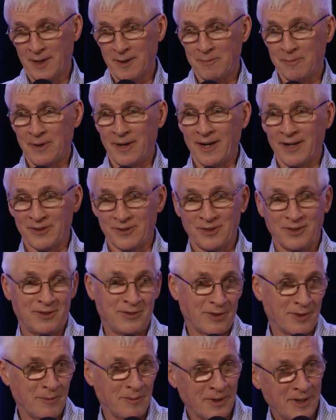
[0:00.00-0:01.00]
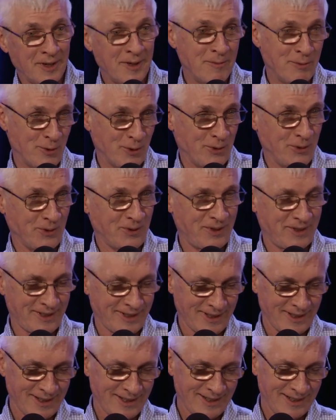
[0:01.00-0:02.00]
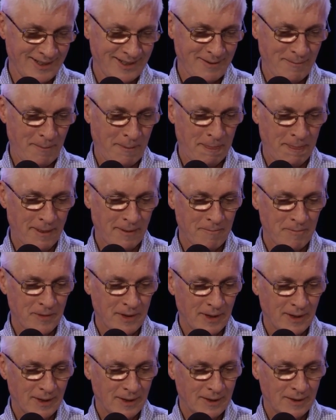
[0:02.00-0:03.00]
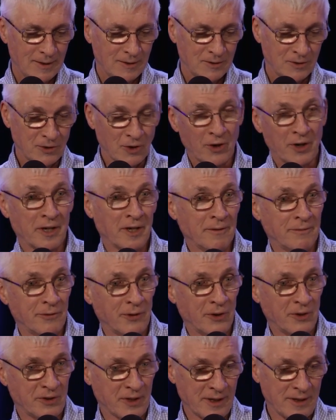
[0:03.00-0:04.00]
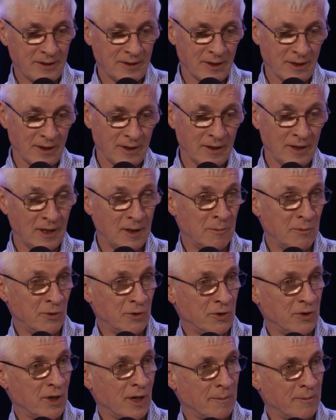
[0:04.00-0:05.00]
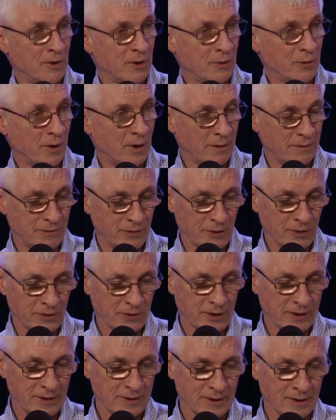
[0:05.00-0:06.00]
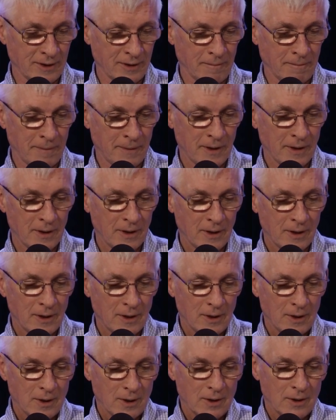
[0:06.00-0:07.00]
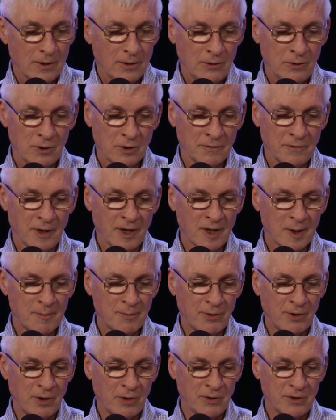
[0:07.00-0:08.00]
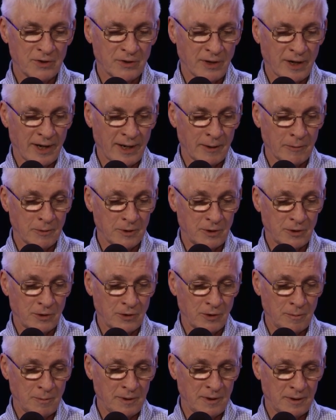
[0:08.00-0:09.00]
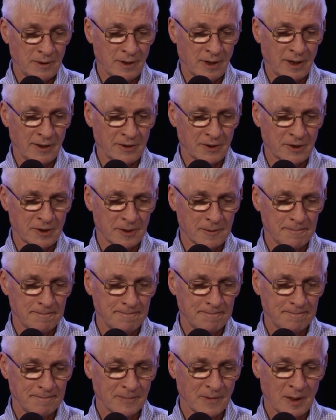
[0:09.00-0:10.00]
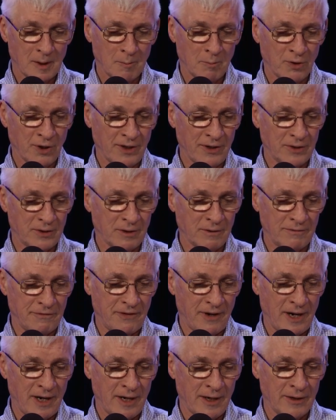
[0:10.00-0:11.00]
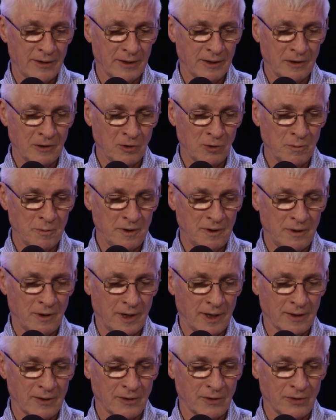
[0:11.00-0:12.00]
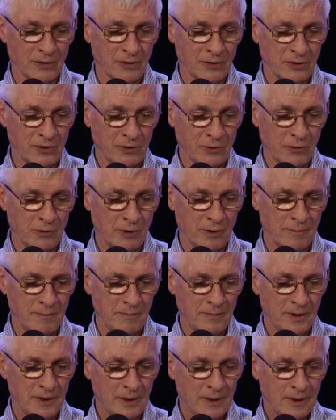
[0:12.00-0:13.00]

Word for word: that passage from Hebrews, starting at verse 18, Hebrews chapter 12, verse 18. You have not approached that which could be touched, and a blazing fire, and gloomy darkness, and storm,